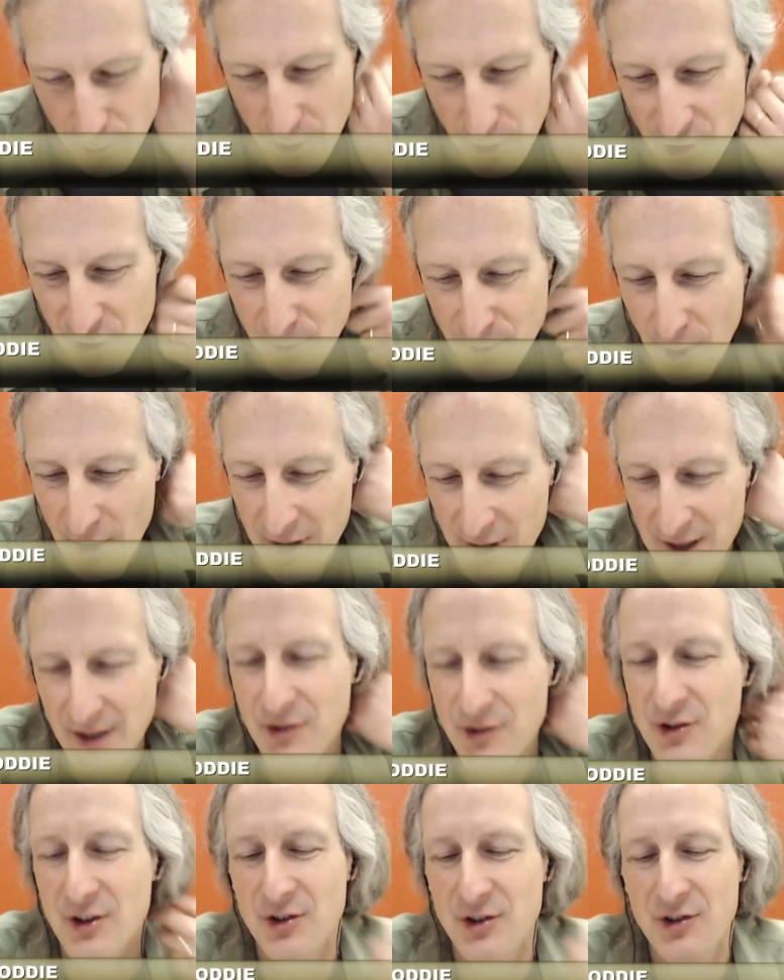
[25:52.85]
with small
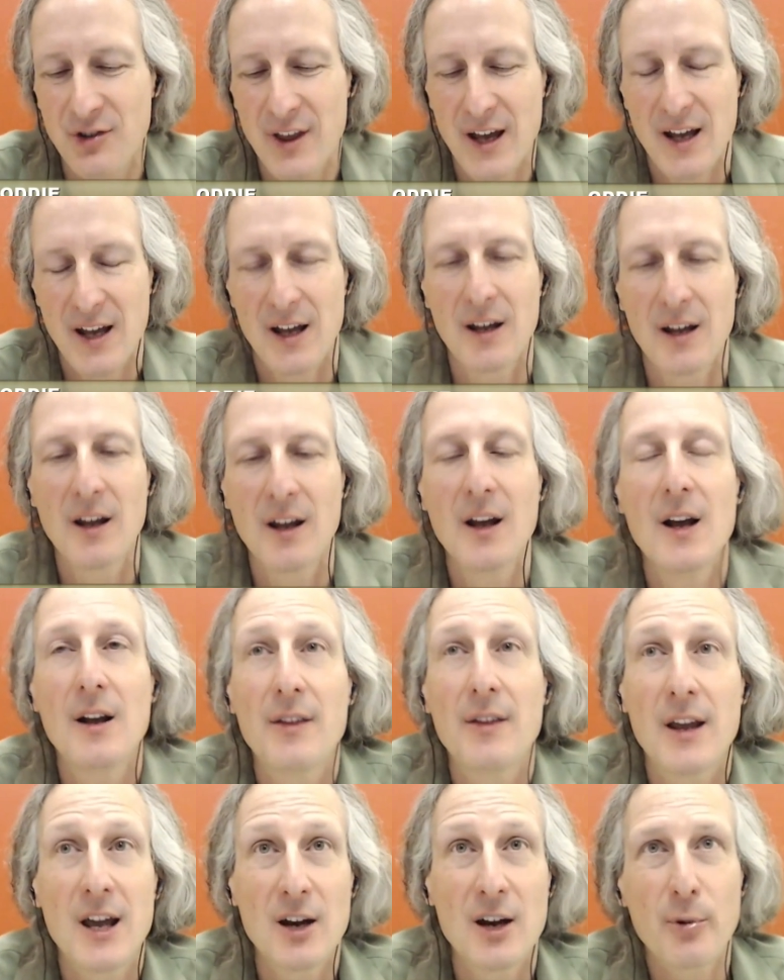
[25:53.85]
kids is they
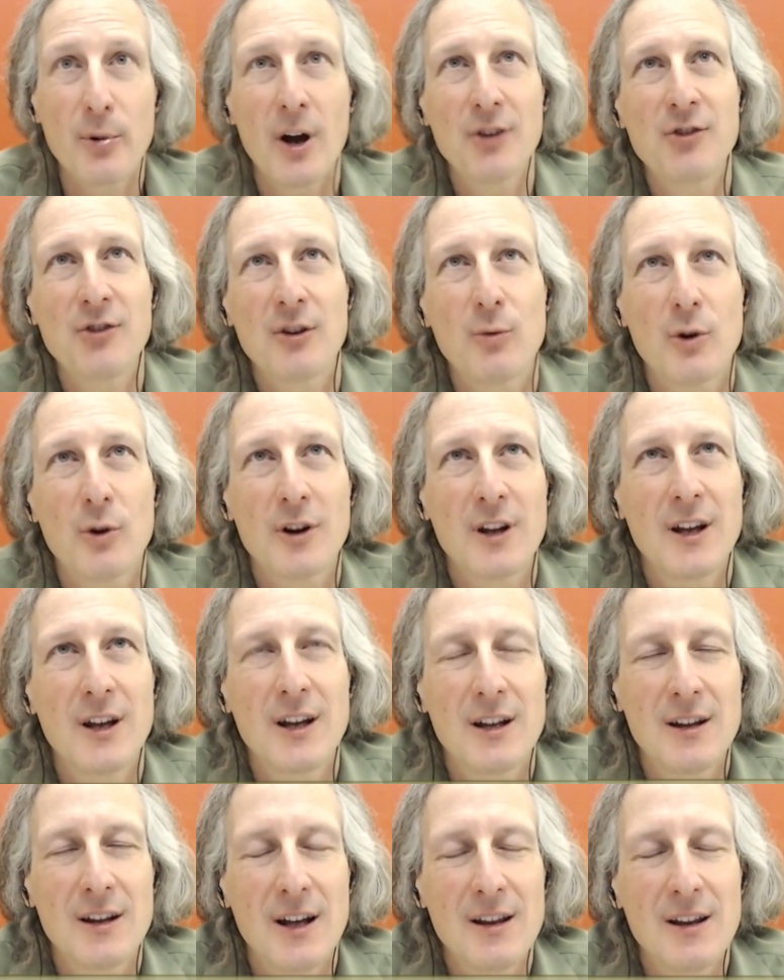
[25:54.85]
they get a project
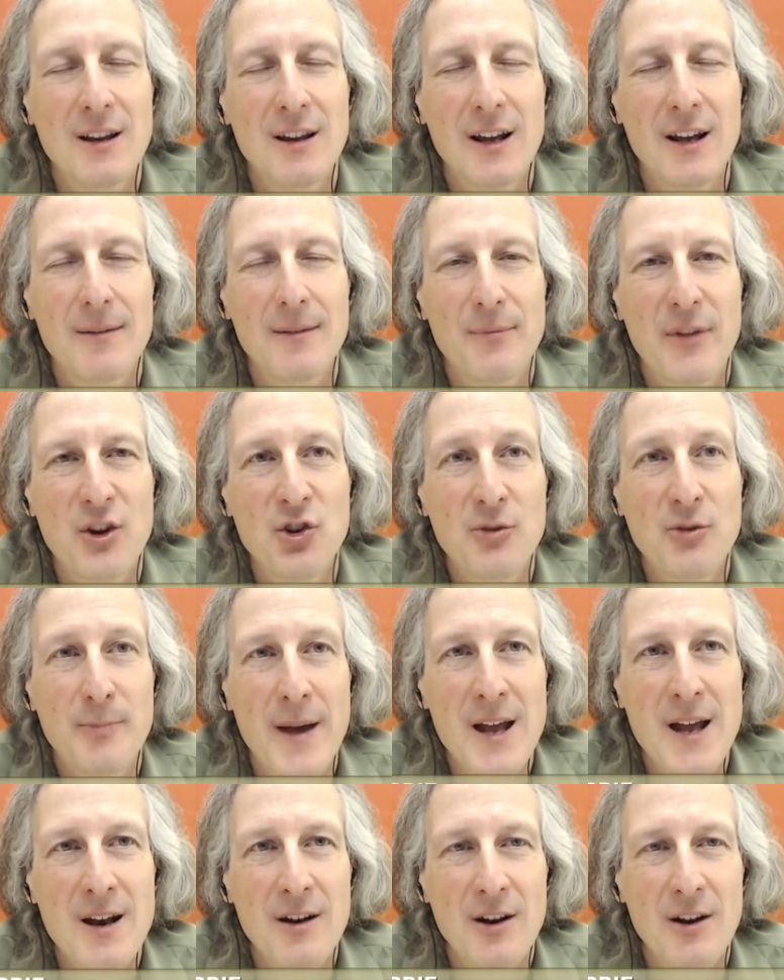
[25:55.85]
working and then they they
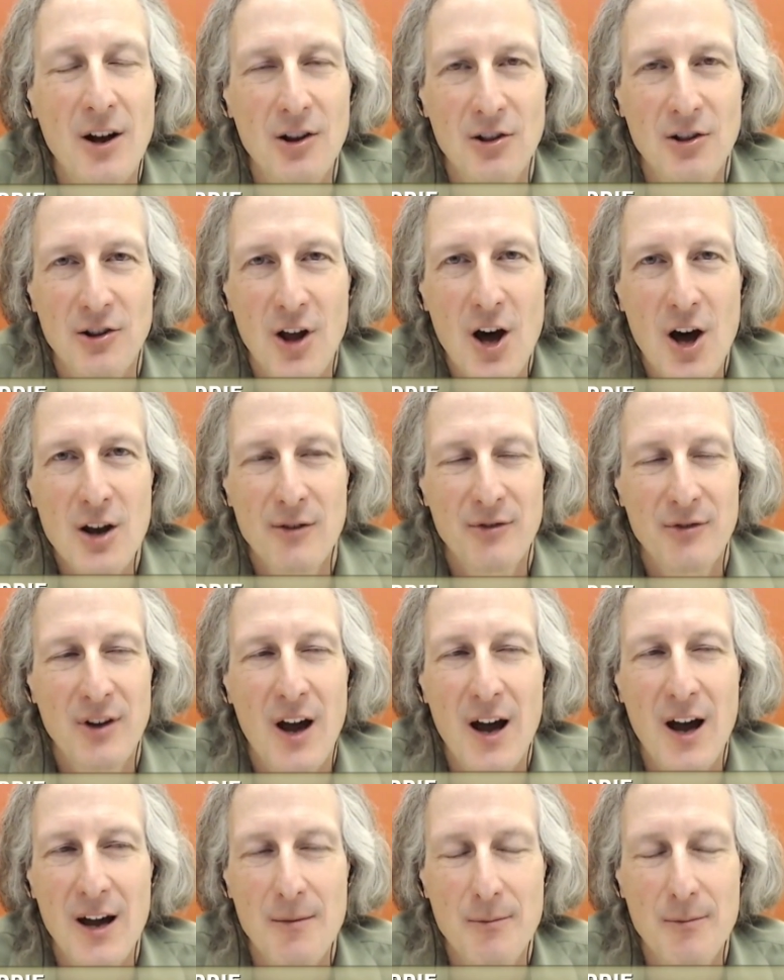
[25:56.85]
spend a lot of
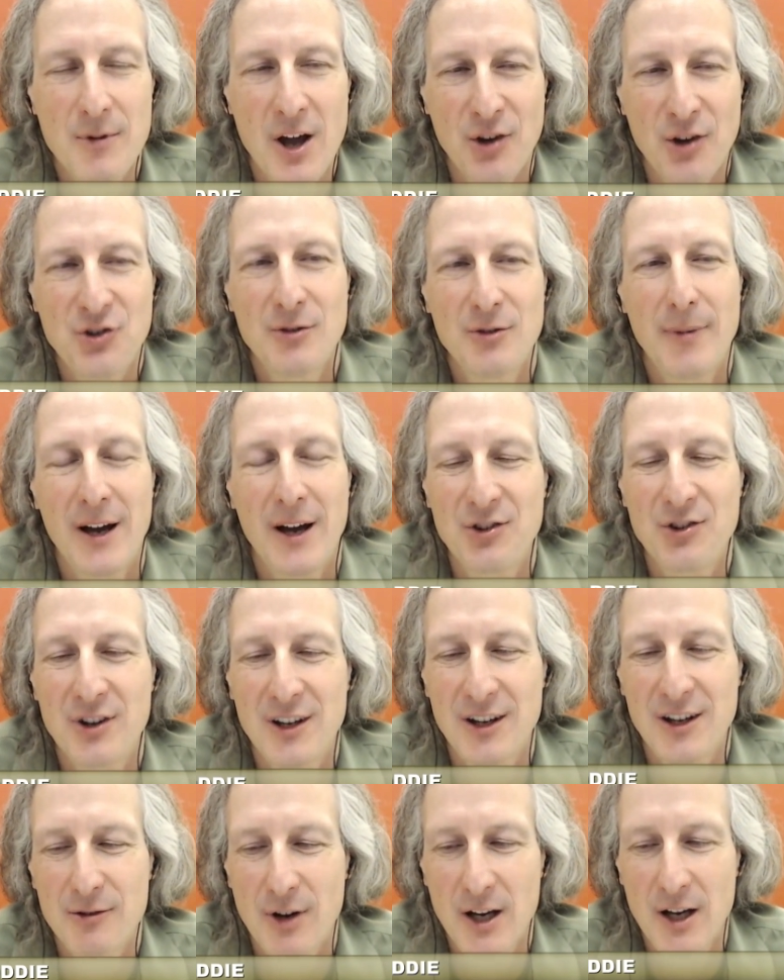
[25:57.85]
time customizing
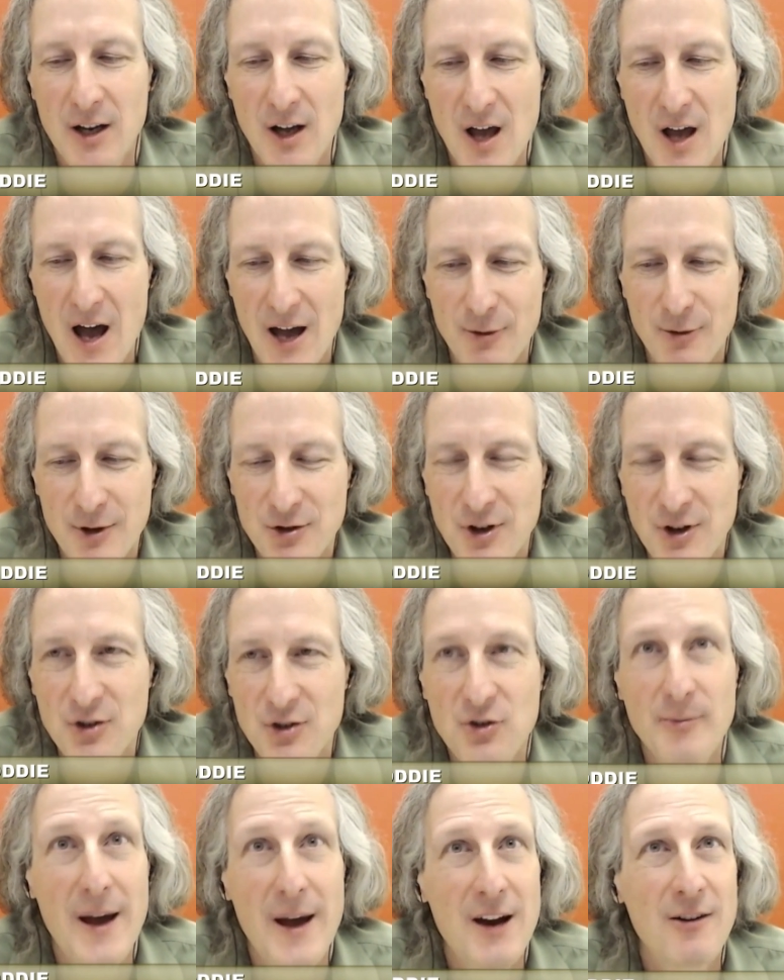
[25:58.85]
it right i want to change
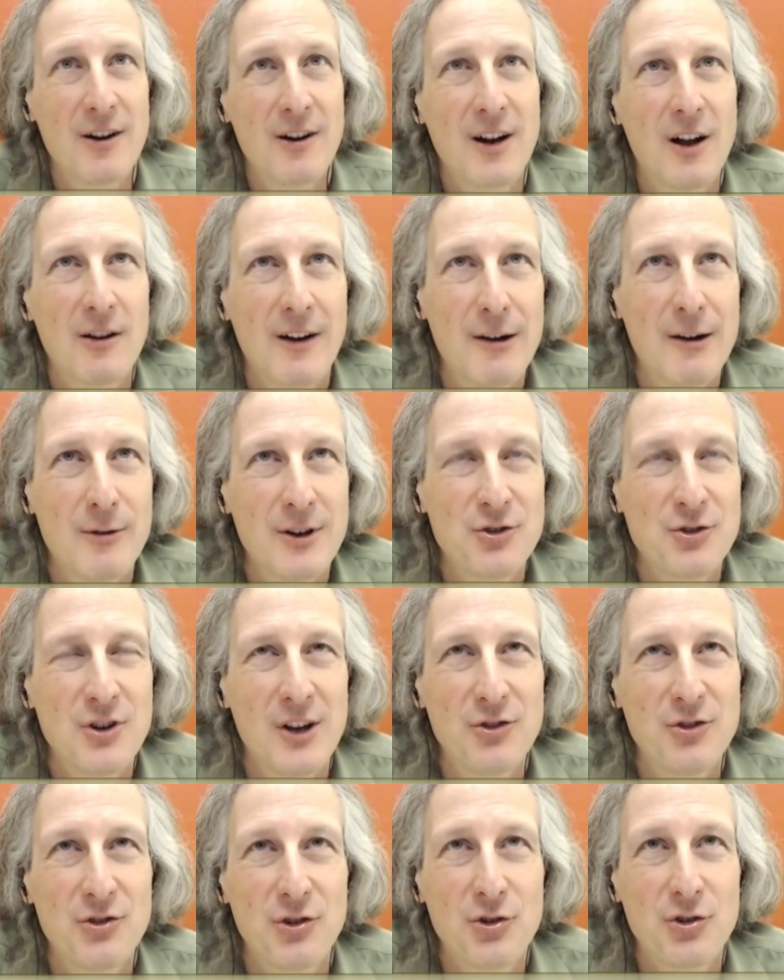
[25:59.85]
the background color i want to
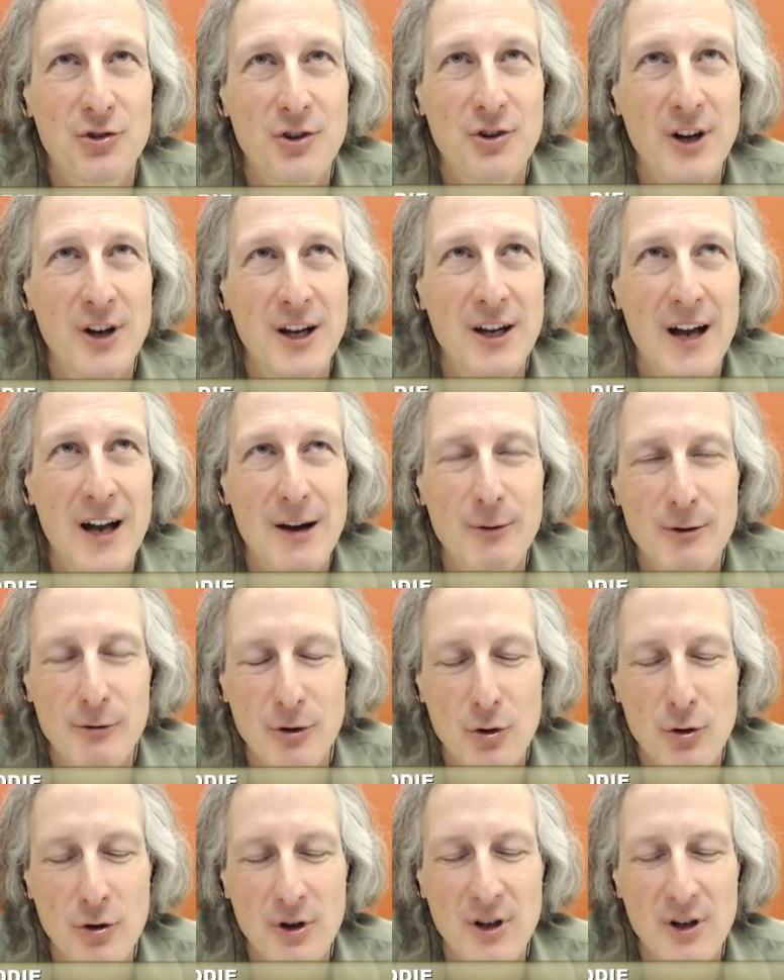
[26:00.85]
change the screen i want to
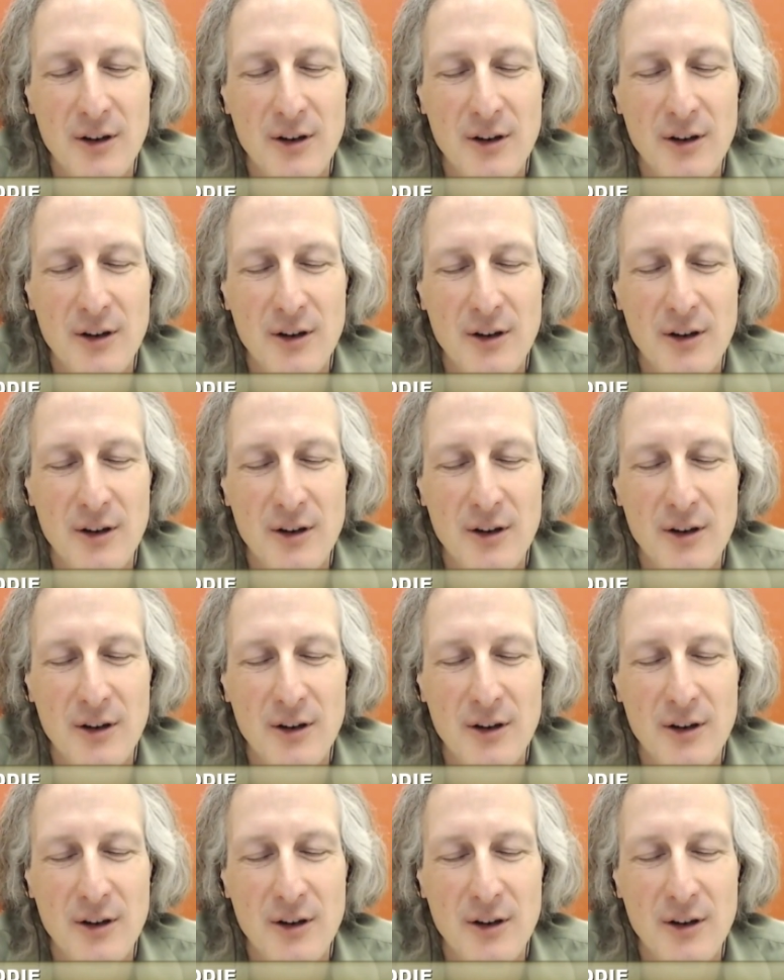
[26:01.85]
record